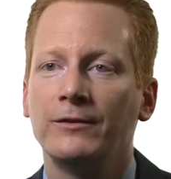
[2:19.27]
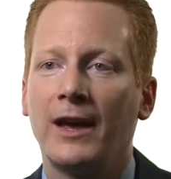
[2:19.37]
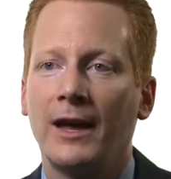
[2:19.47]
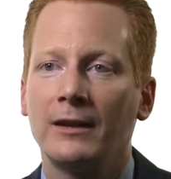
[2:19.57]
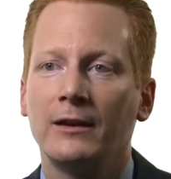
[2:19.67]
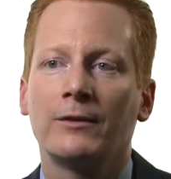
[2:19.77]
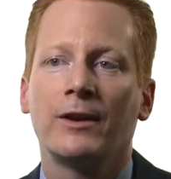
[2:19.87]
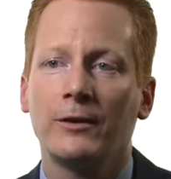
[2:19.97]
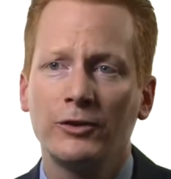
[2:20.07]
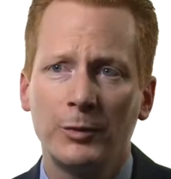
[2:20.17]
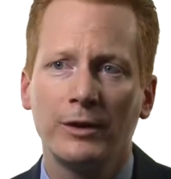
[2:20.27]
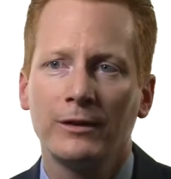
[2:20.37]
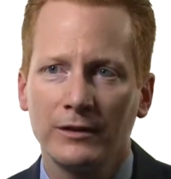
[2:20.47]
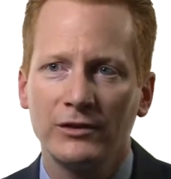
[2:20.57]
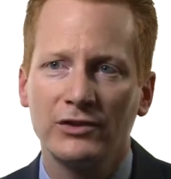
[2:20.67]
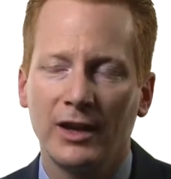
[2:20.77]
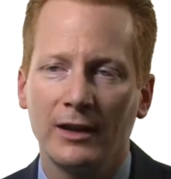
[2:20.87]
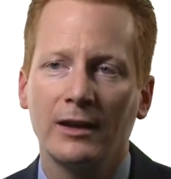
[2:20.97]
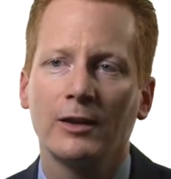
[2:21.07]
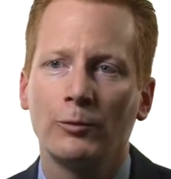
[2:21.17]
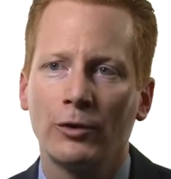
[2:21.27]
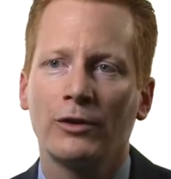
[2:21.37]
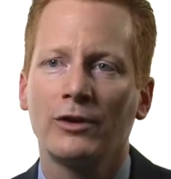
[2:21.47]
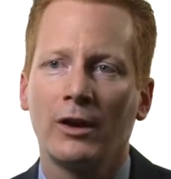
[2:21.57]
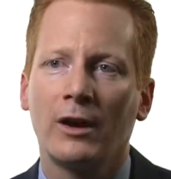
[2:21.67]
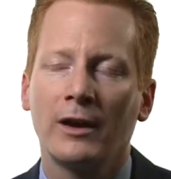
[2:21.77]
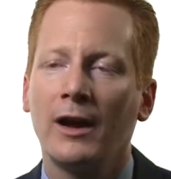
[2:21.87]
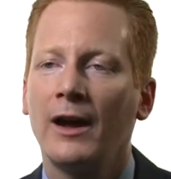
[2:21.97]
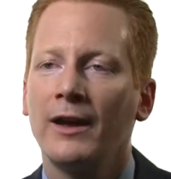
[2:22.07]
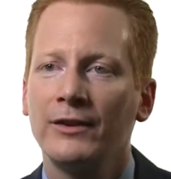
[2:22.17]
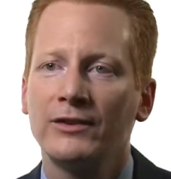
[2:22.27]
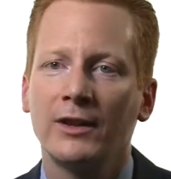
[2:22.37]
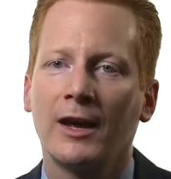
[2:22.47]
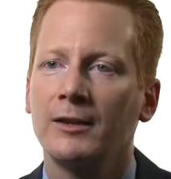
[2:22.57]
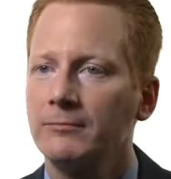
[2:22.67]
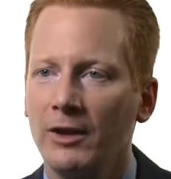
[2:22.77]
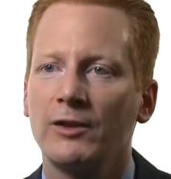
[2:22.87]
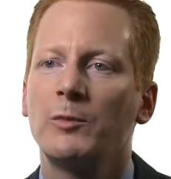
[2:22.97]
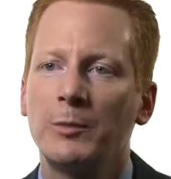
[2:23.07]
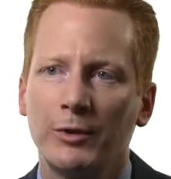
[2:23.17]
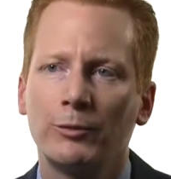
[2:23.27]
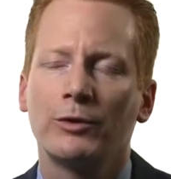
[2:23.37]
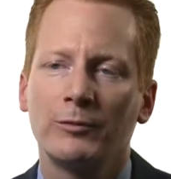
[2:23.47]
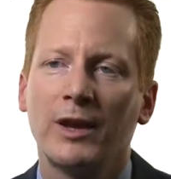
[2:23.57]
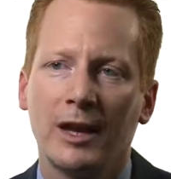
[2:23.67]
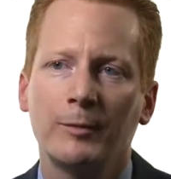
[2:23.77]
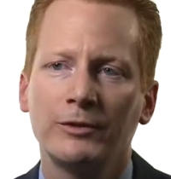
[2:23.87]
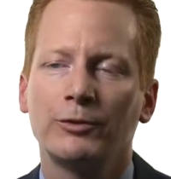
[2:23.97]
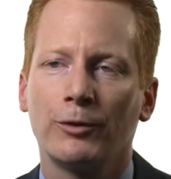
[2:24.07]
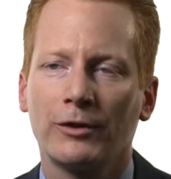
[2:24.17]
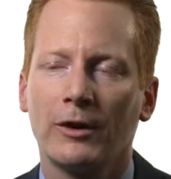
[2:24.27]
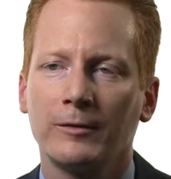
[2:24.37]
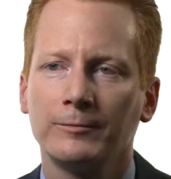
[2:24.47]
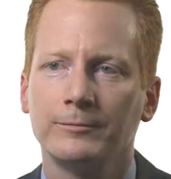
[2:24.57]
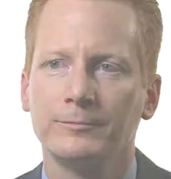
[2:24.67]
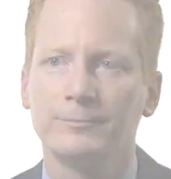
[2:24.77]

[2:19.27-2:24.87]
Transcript: that are very experienced and can work on eyes that other people wouldn't be able to work on.